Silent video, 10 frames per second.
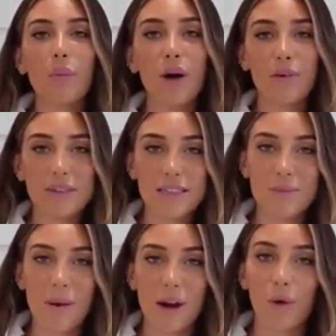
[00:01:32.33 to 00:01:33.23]
We obviously
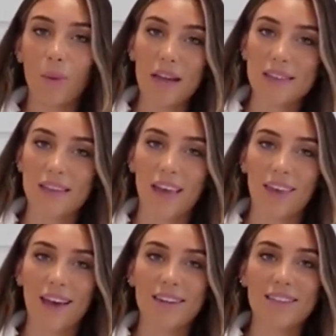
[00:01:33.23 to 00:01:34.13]
spent a week together
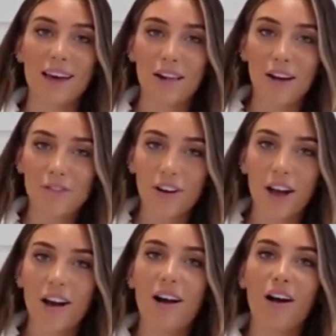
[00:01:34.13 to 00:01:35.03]
in South Africa
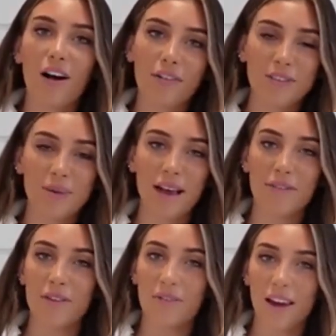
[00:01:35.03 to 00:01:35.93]
after we
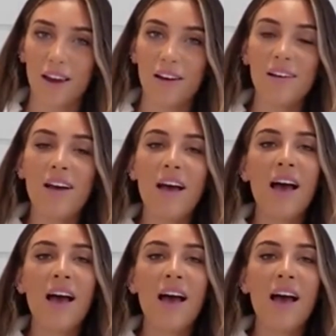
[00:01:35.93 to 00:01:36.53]
left the villa,